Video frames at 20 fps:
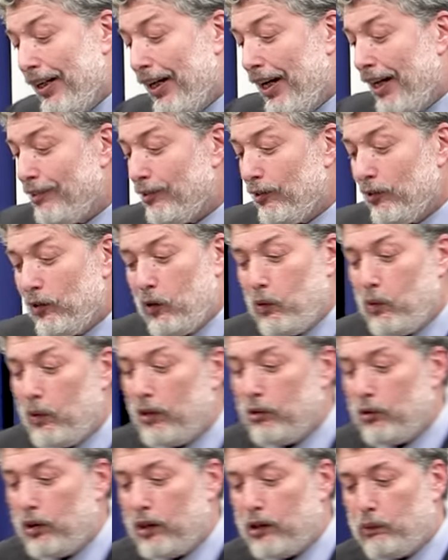I don't know when
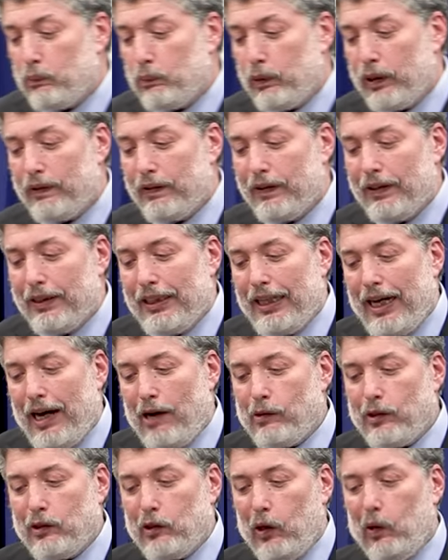it was, but I
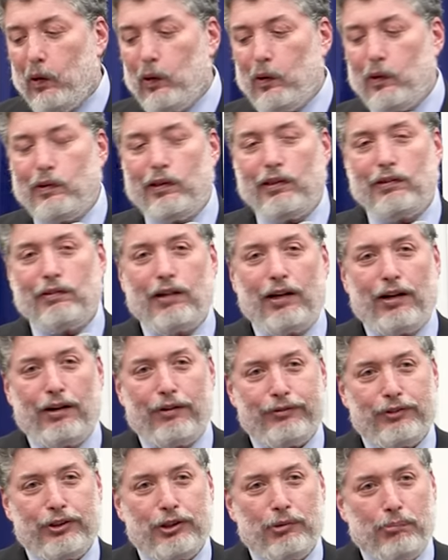was old
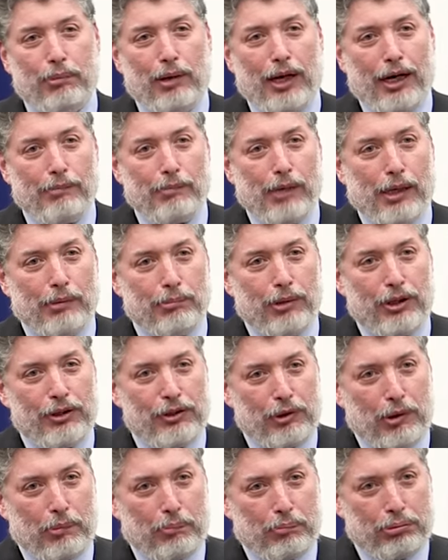enough to buy my
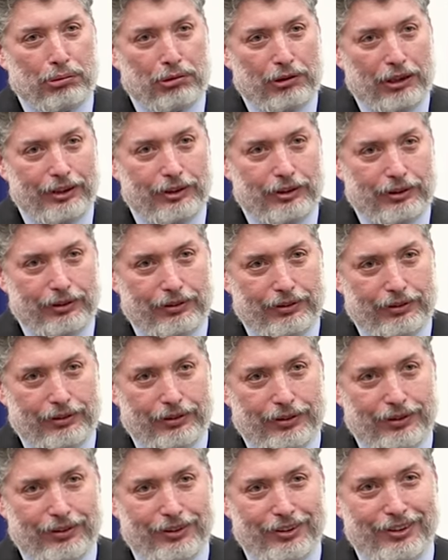mother a present
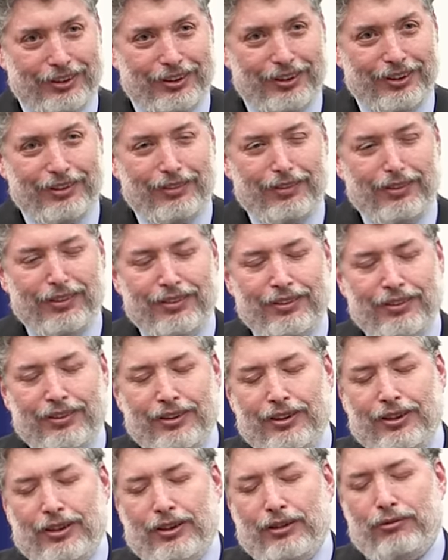
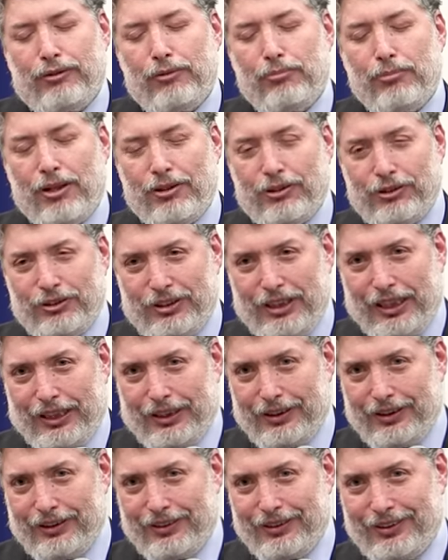for Mother's
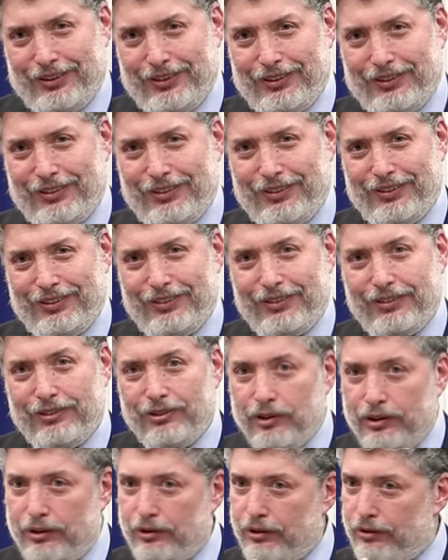Day.
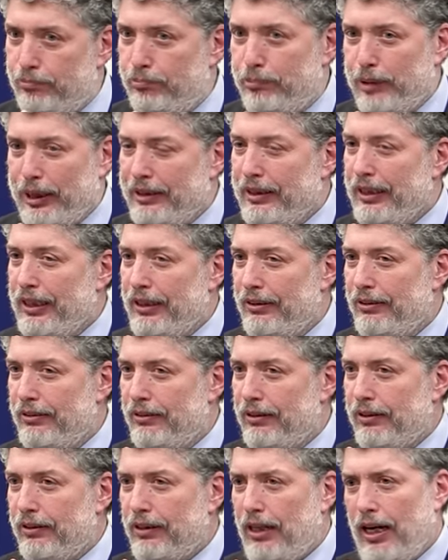It was a big deal.
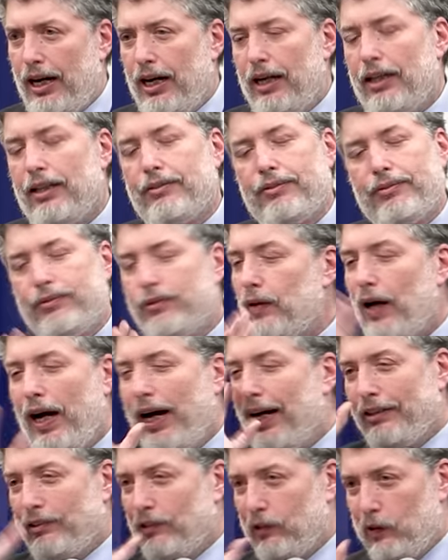
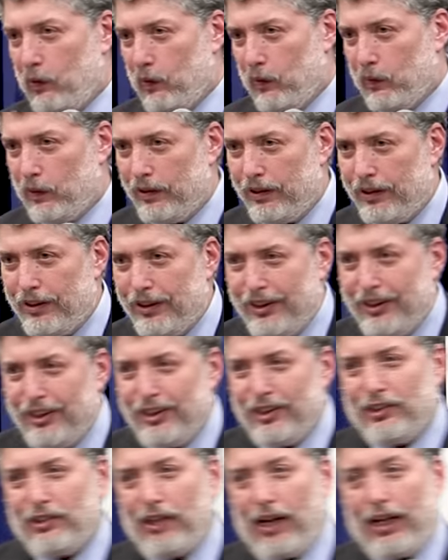I don't know.
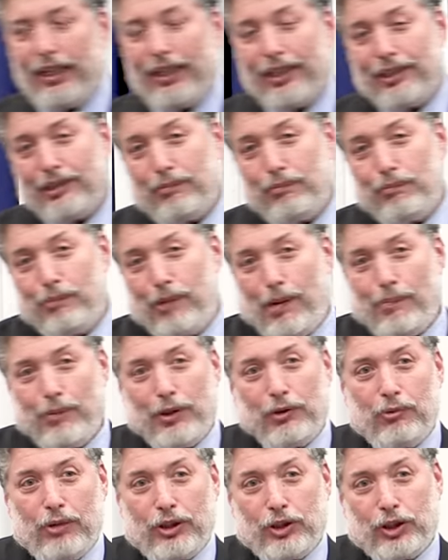So I asked, Mommy,
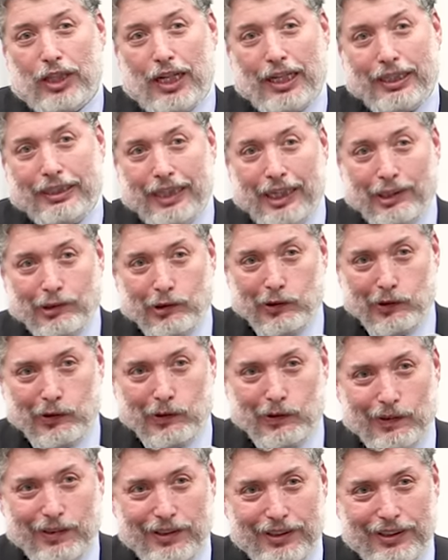what should I get
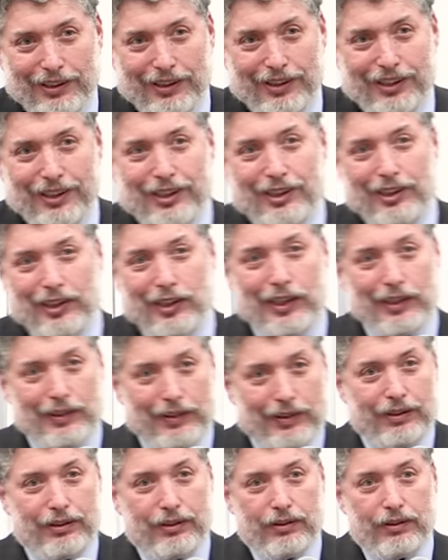you? She
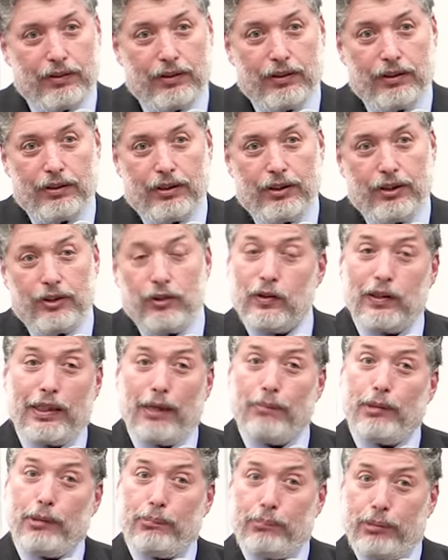said,
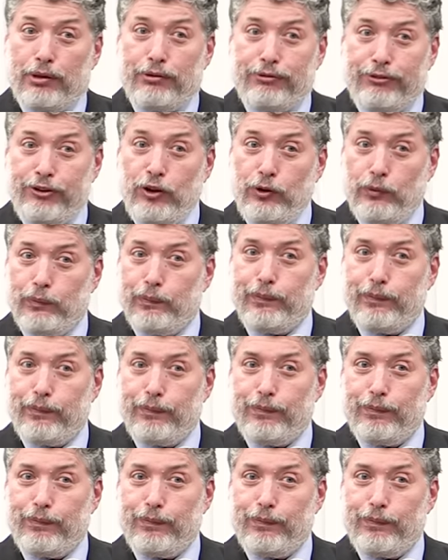get me perfume.